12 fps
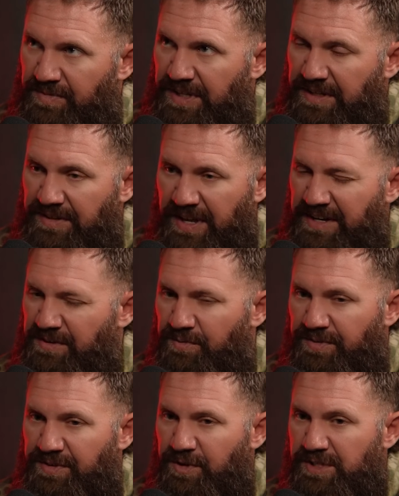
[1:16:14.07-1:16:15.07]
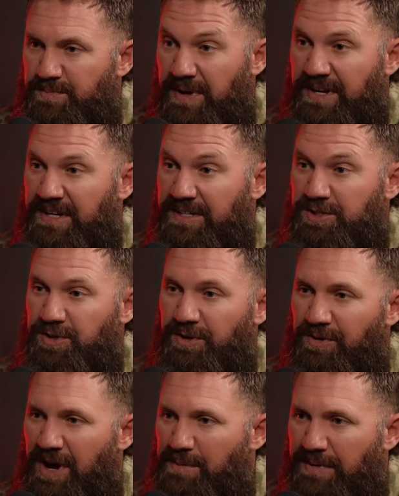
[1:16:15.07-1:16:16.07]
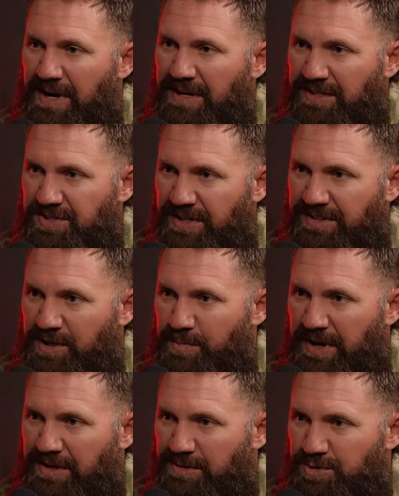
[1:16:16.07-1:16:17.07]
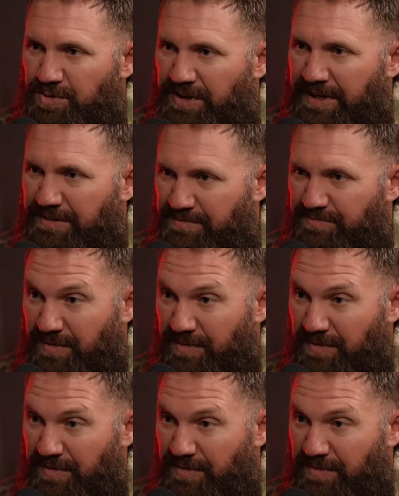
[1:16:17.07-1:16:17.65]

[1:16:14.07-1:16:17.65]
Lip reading: didn't do as many hits during Ramadan because like the commandos were like